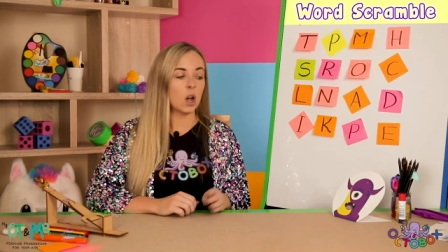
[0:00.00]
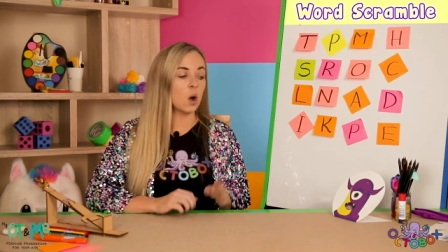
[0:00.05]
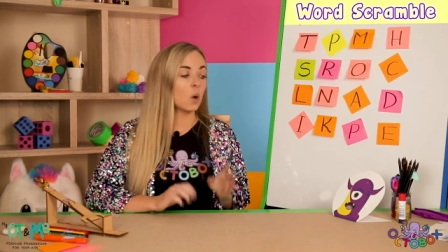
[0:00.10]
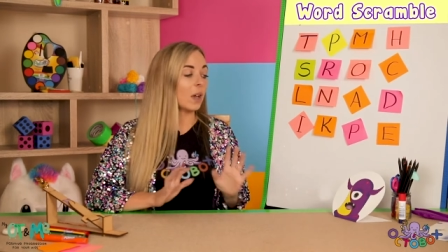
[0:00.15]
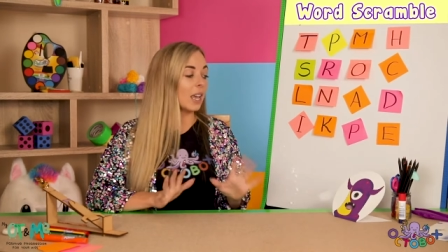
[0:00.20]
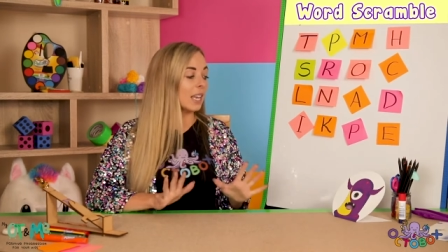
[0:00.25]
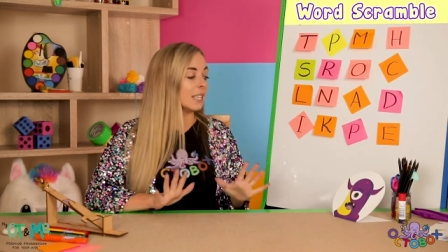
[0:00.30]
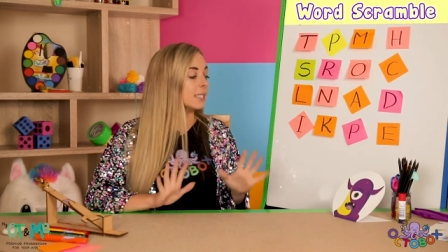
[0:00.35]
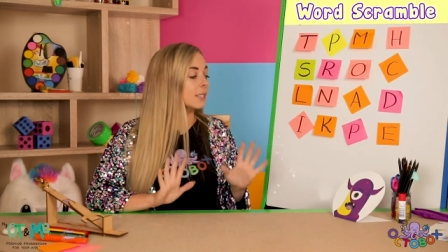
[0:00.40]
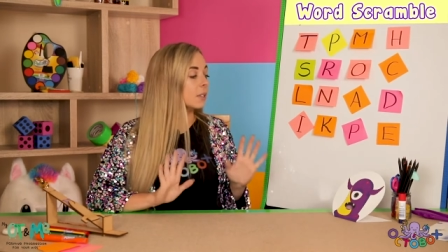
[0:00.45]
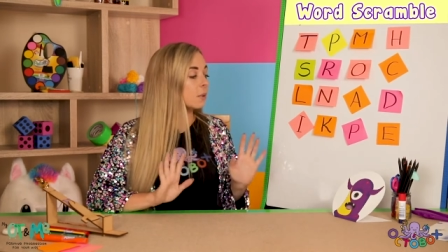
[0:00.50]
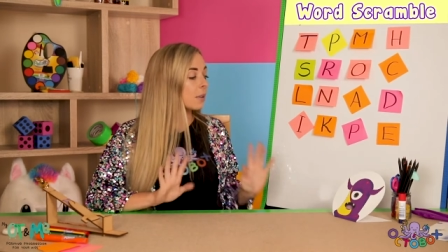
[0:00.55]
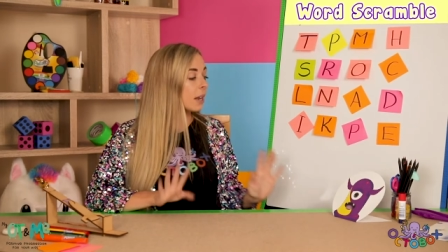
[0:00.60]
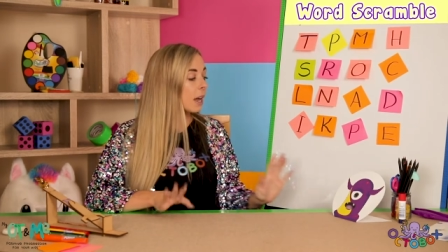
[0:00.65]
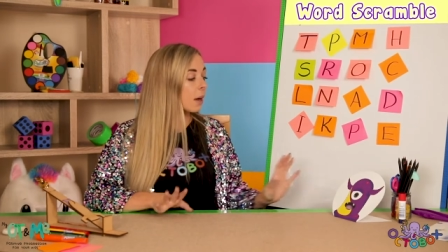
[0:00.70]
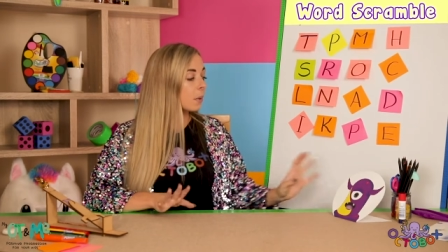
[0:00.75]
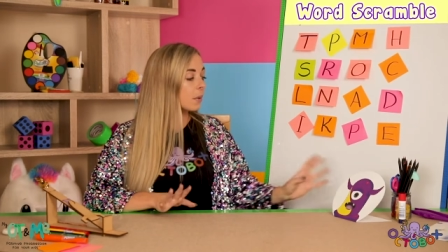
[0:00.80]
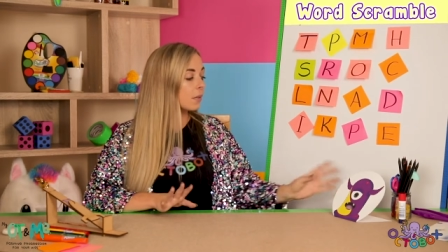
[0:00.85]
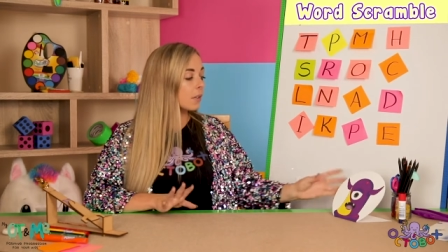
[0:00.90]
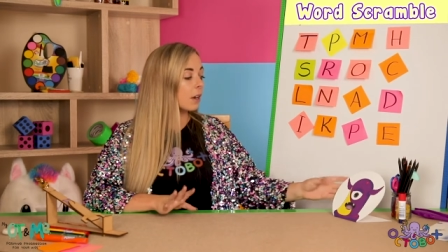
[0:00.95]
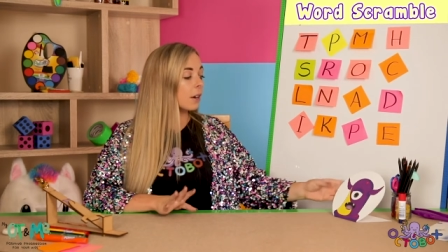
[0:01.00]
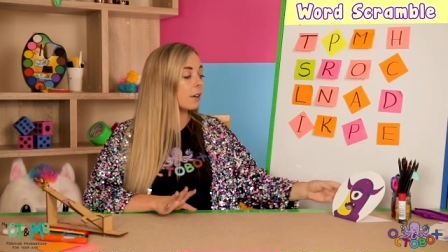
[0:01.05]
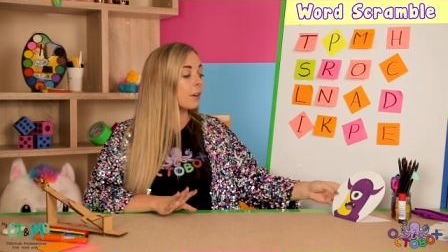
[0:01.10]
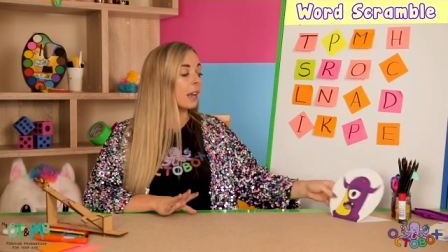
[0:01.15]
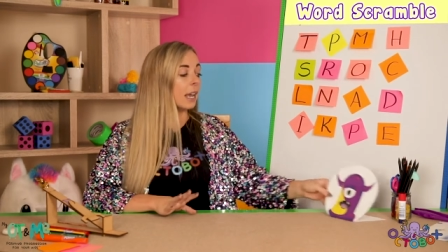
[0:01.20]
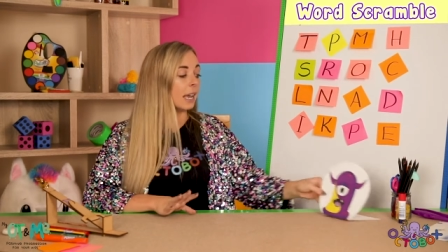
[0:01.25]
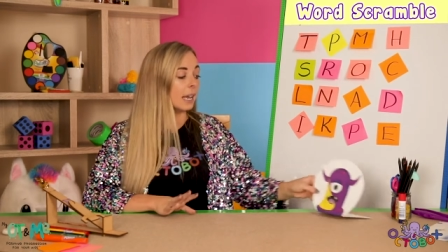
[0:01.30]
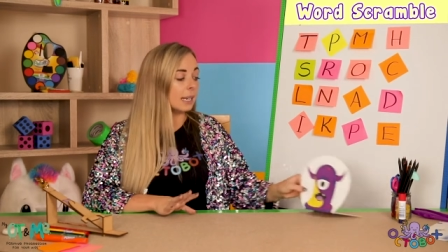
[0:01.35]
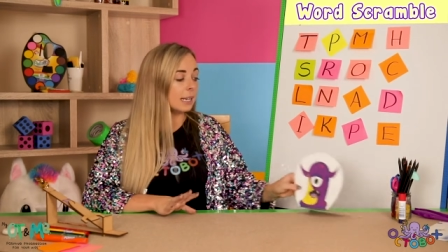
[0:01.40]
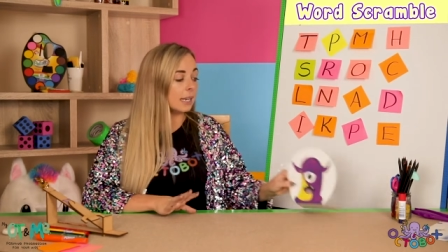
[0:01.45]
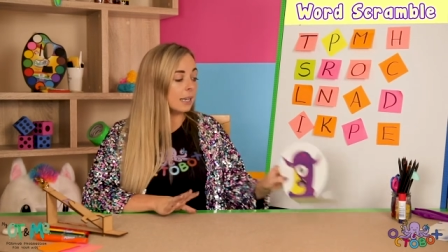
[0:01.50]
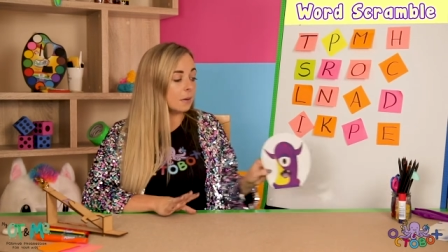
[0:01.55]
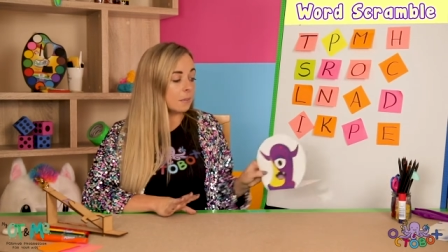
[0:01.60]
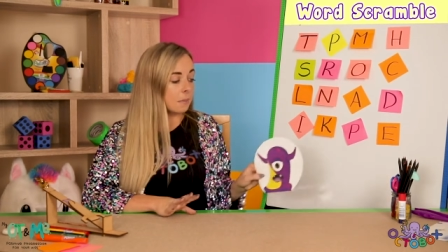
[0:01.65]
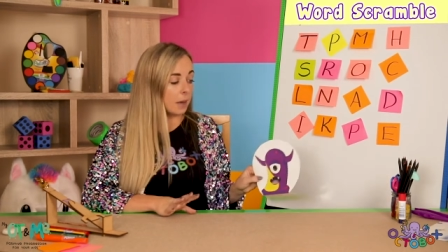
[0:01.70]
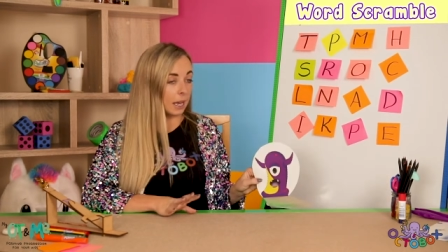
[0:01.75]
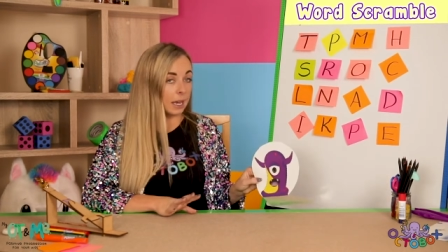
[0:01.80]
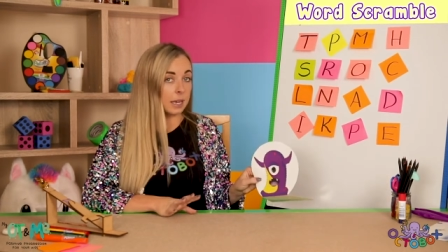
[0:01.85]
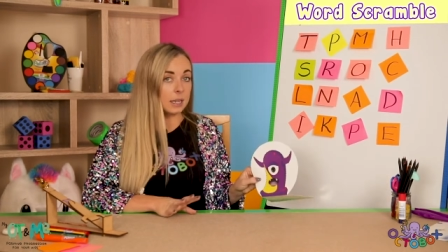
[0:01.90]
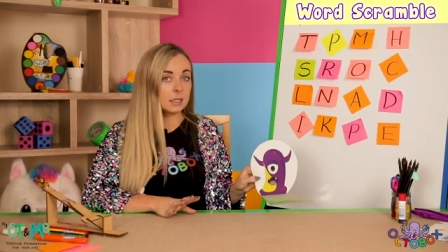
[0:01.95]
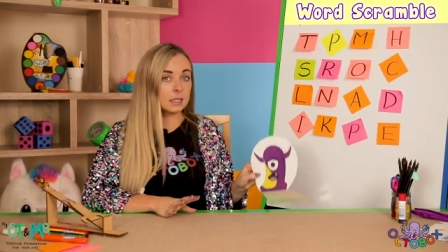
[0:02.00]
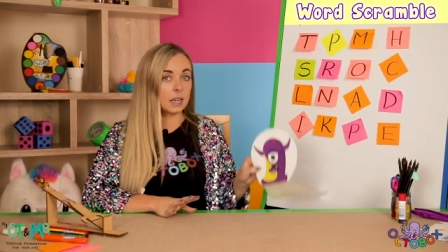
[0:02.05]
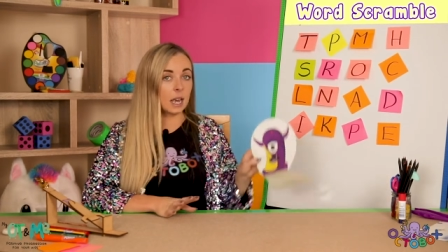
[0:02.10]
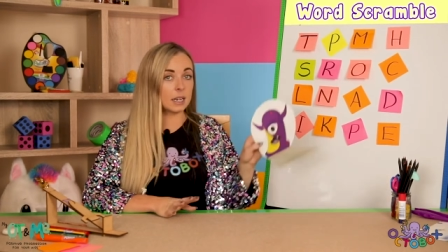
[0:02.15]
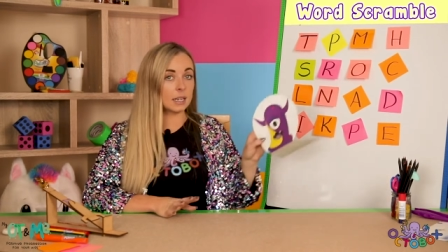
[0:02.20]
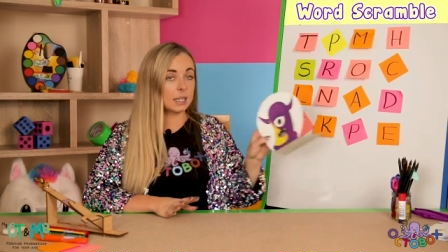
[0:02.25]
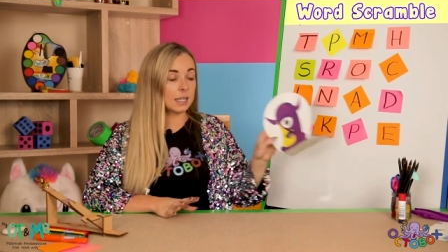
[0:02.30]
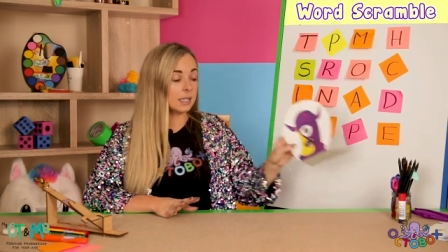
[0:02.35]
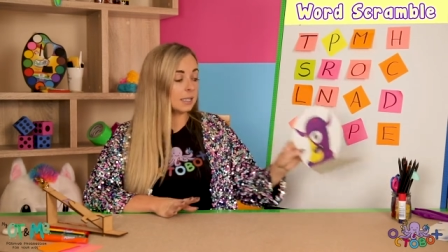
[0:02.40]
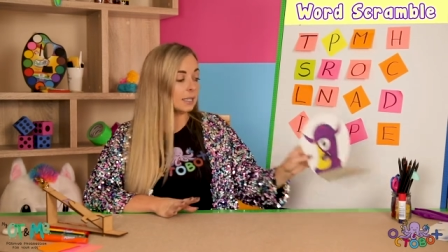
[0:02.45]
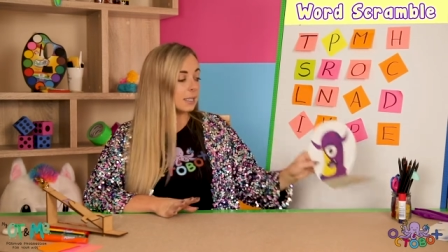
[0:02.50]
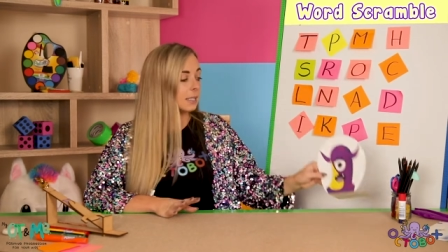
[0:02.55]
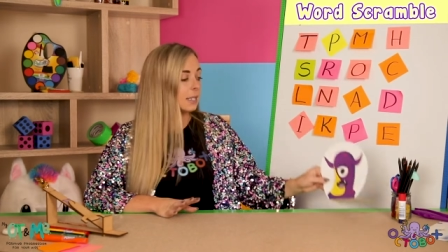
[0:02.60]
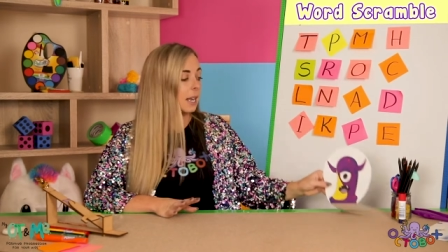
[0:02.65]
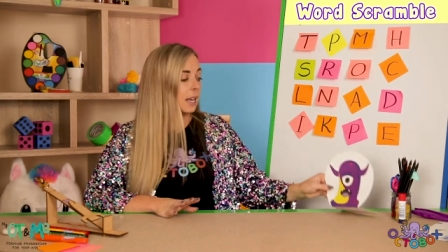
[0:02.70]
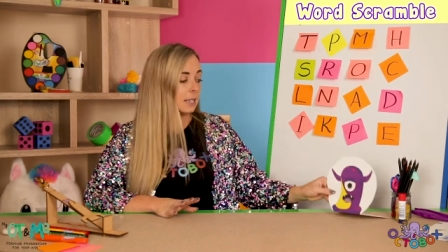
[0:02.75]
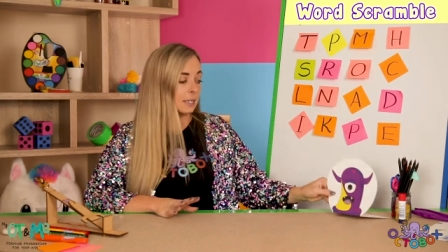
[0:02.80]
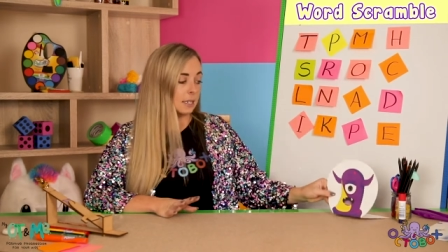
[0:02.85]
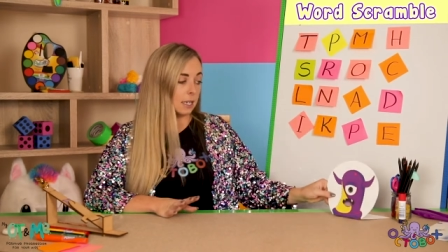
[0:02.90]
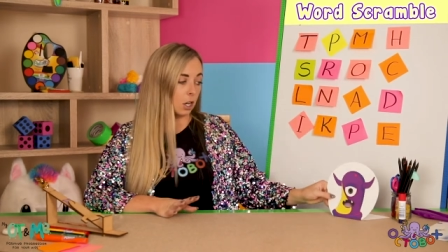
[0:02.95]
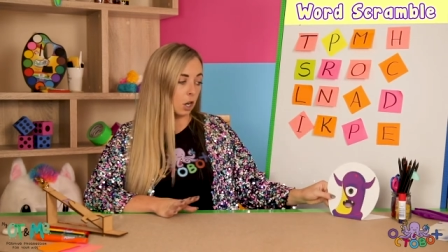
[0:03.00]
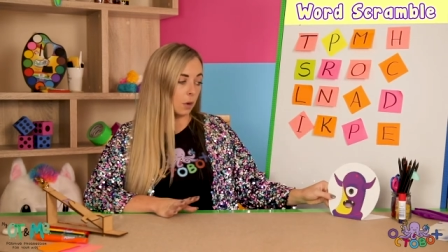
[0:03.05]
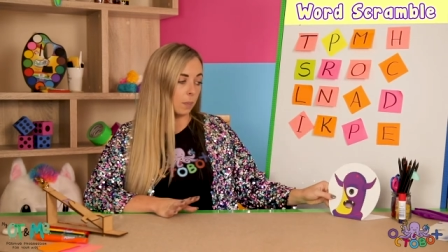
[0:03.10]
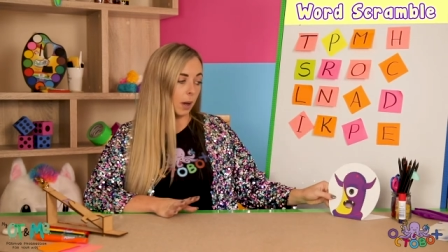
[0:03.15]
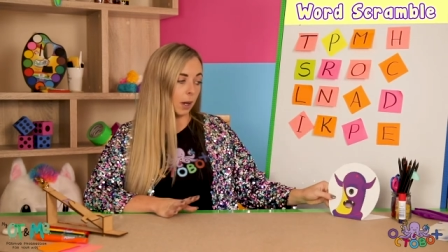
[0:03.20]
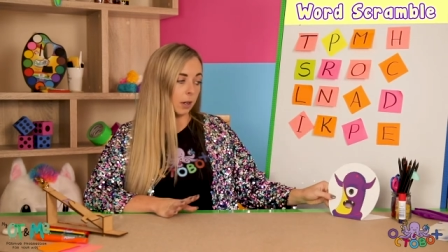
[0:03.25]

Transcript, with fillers: Okay, so now we've got our alien made and he's standing up.